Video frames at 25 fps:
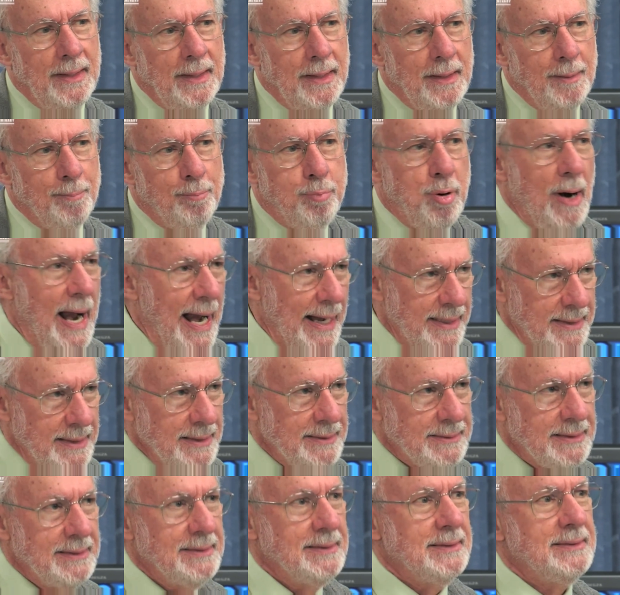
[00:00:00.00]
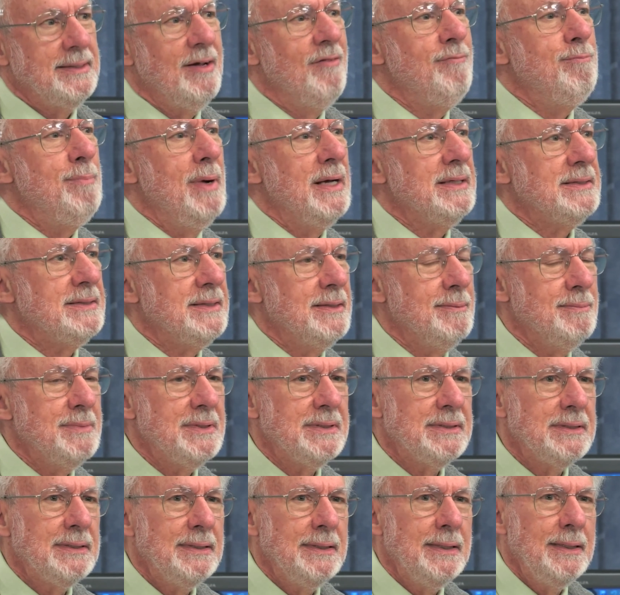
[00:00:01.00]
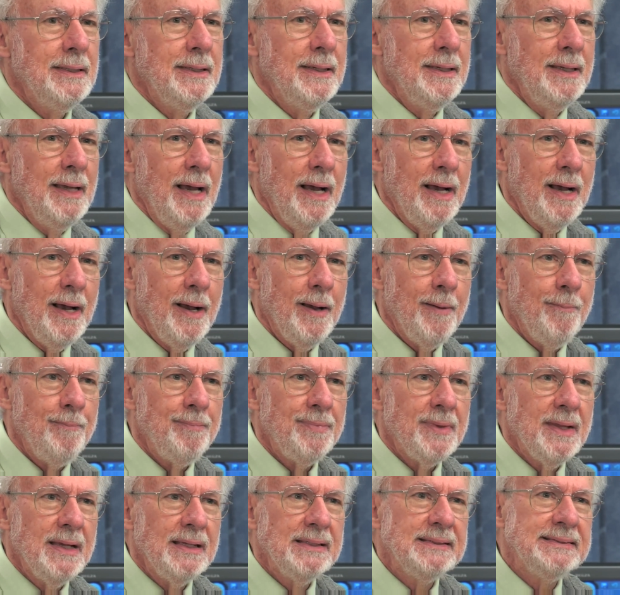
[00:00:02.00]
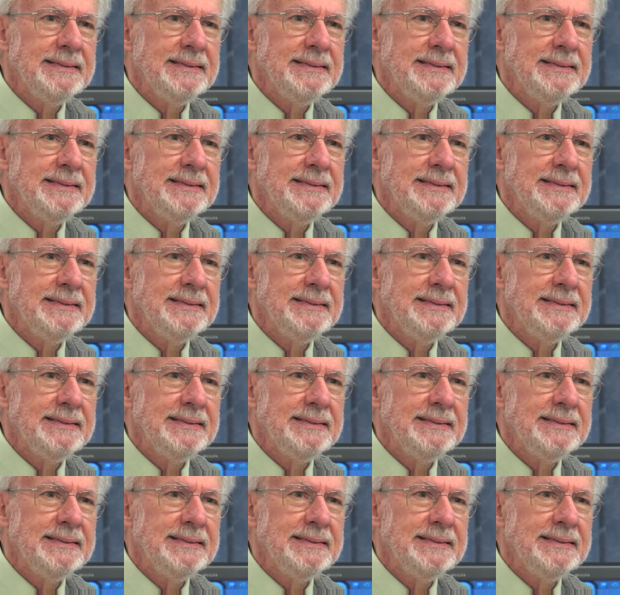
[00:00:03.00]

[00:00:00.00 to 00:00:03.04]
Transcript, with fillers: uh, practices of Muslims um,